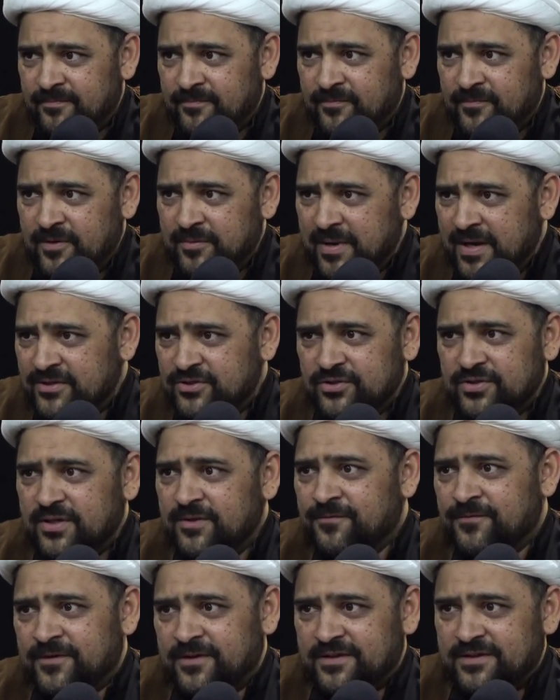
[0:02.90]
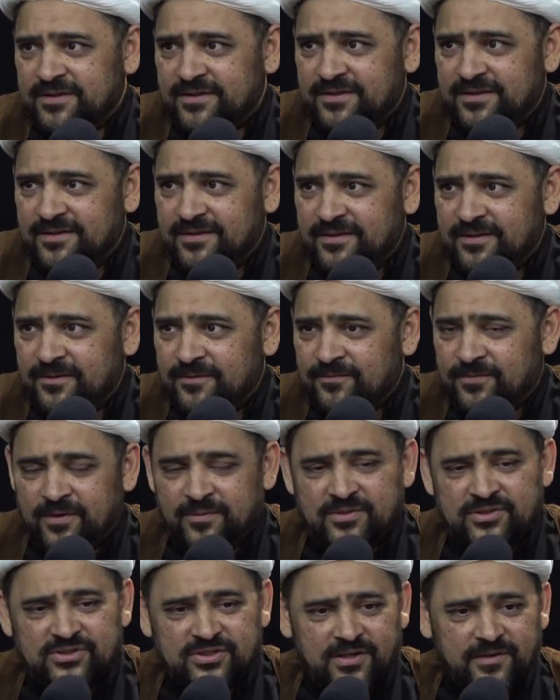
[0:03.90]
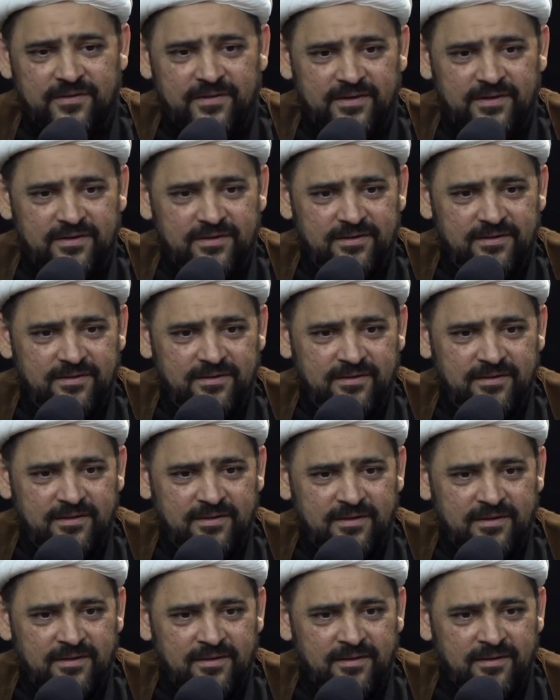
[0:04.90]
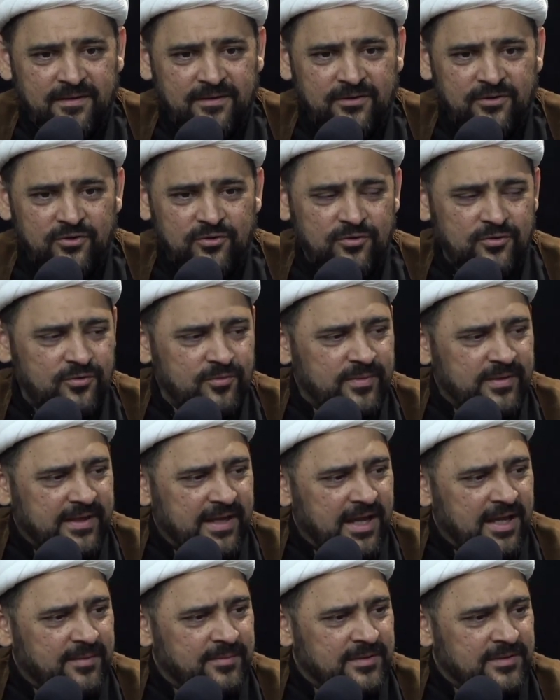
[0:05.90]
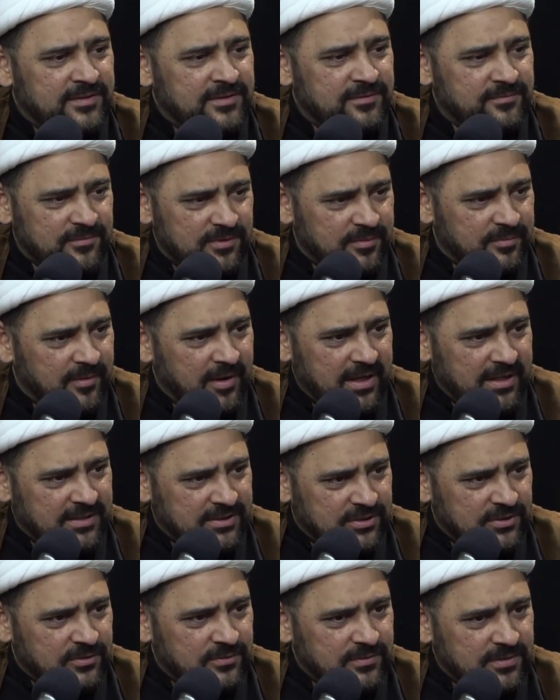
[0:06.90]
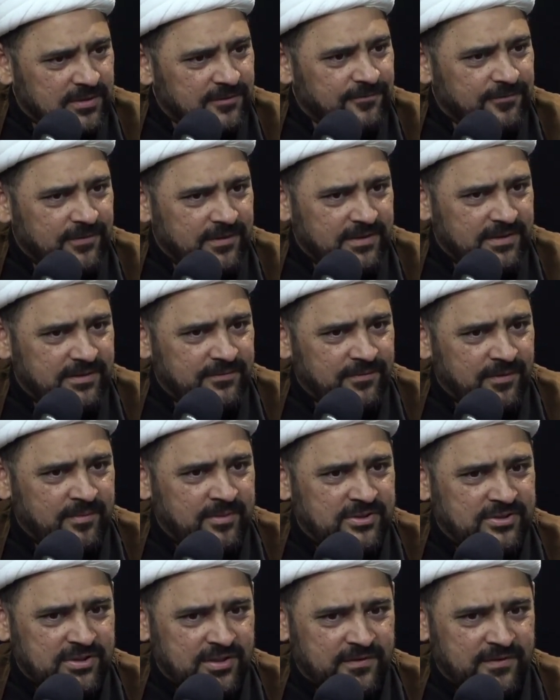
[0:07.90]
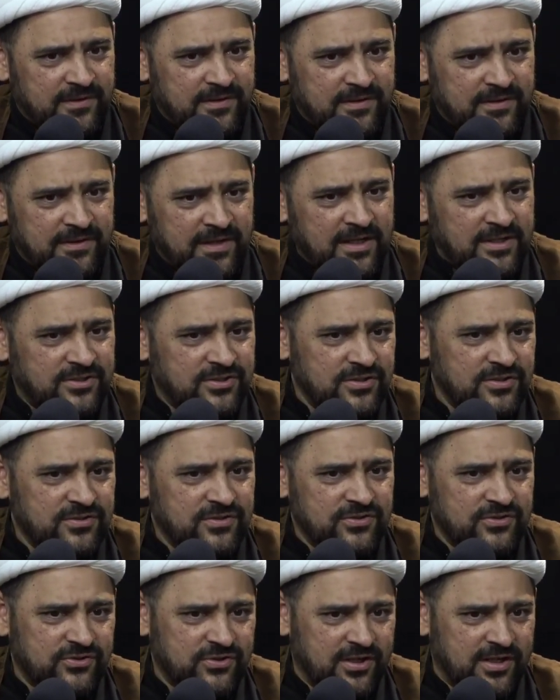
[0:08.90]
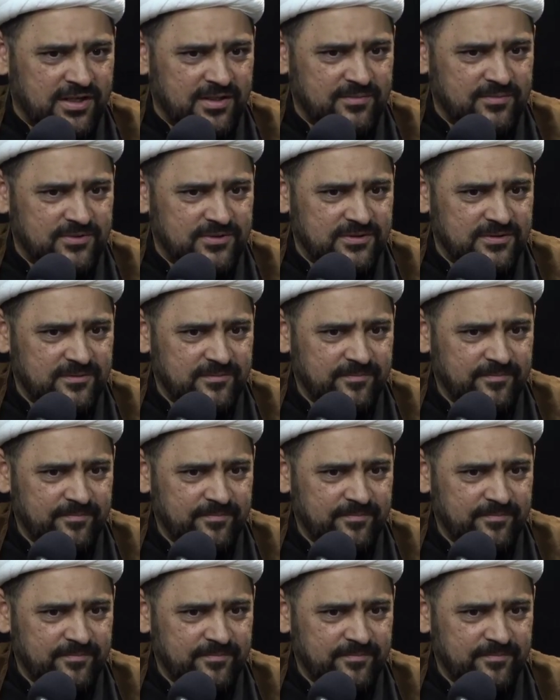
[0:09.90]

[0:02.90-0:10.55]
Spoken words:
We made you different from each other. We made you different from each other. Nations and tribes.